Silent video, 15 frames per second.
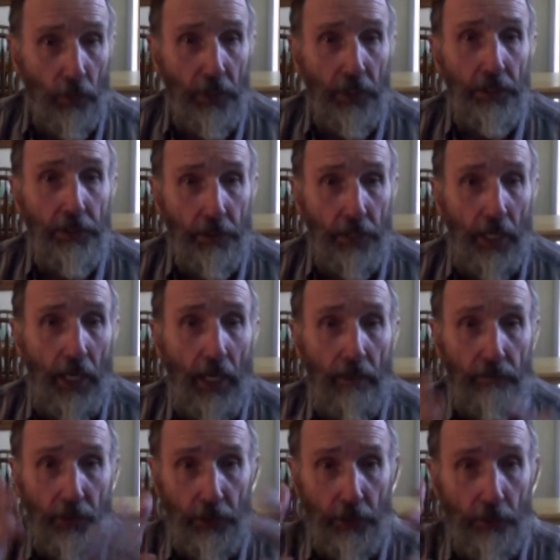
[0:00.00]
we could
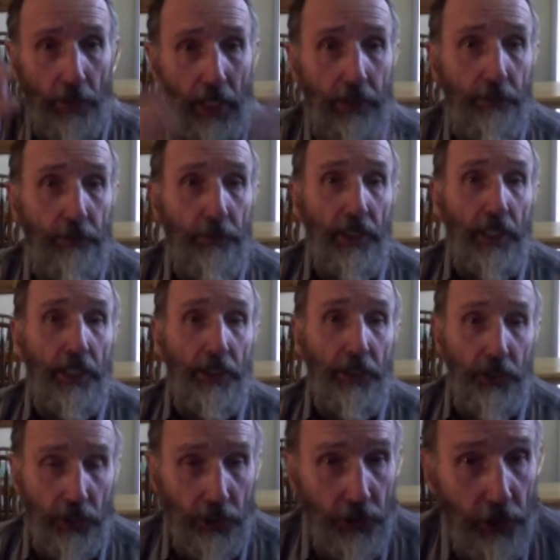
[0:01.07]
have a direct
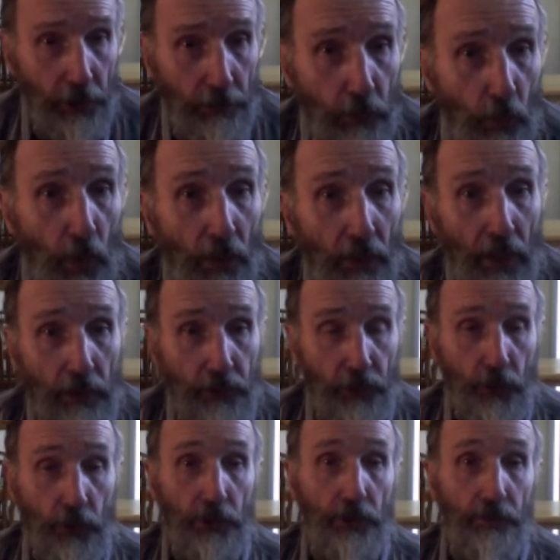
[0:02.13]
relationship with our
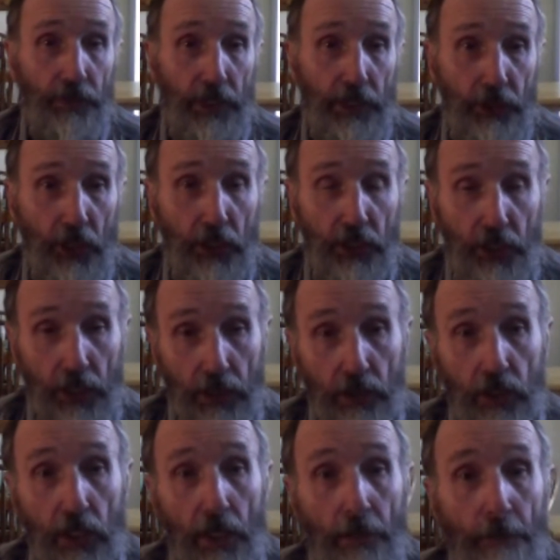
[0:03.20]
source of
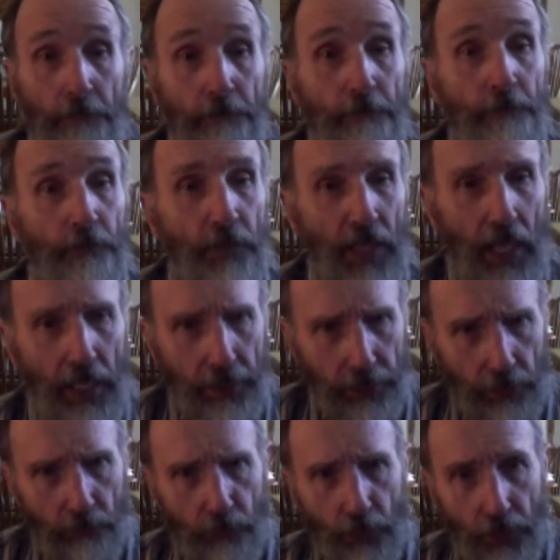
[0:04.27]
existence. And
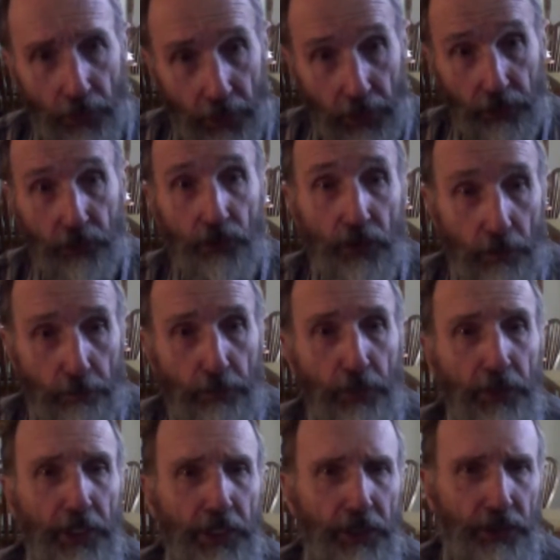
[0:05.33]
for this, the
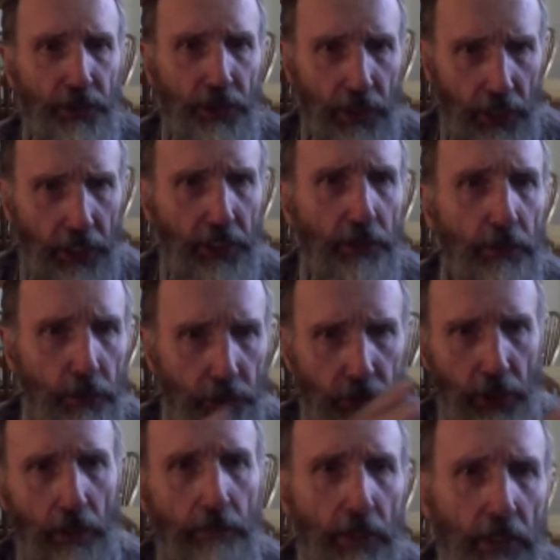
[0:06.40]
priests accused
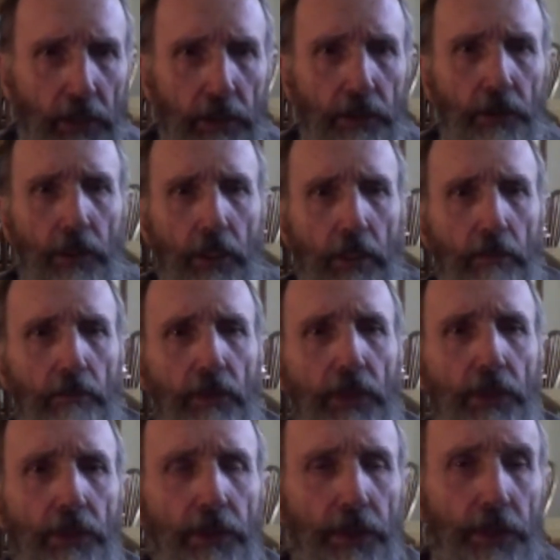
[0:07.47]
him and took him
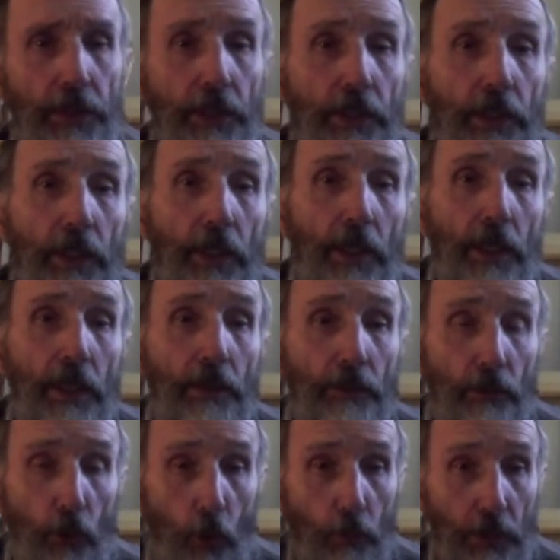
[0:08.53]
to the
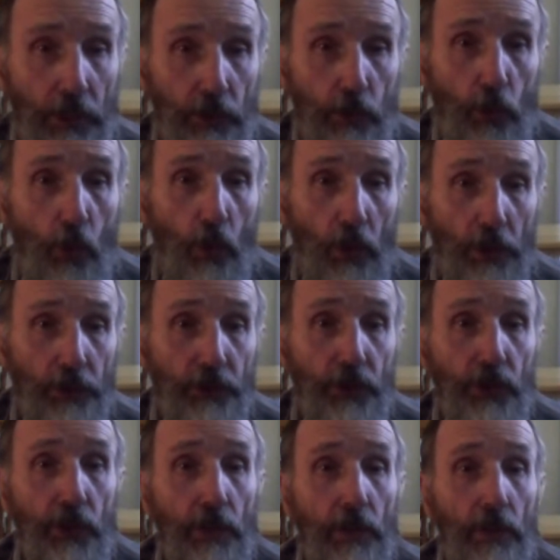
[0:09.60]
Roman
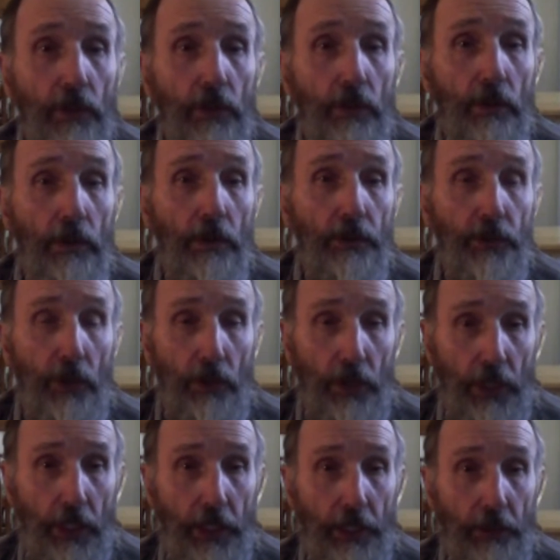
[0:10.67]
courts so
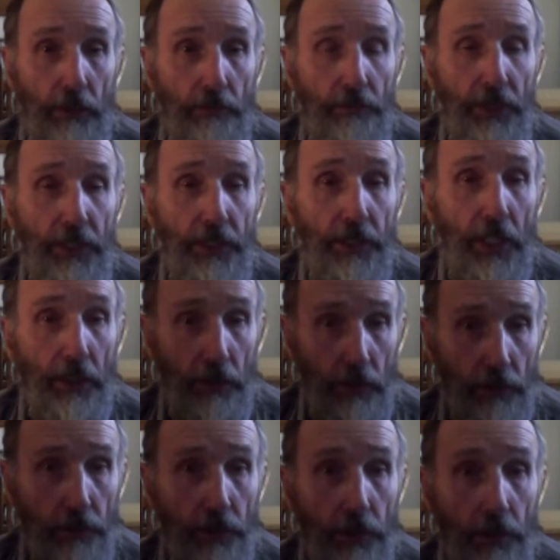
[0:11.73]
that he could be
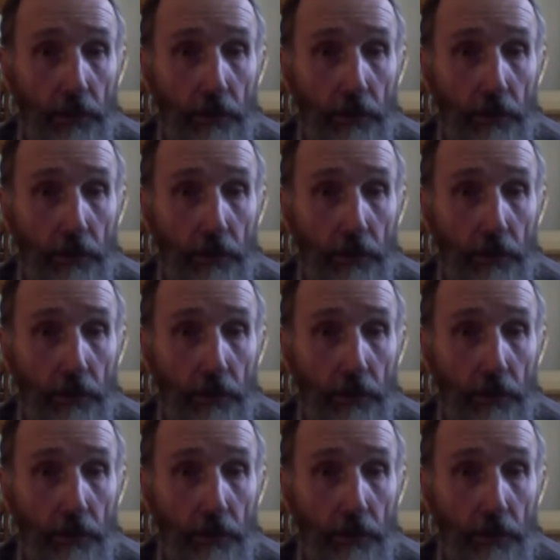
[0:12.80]
killed.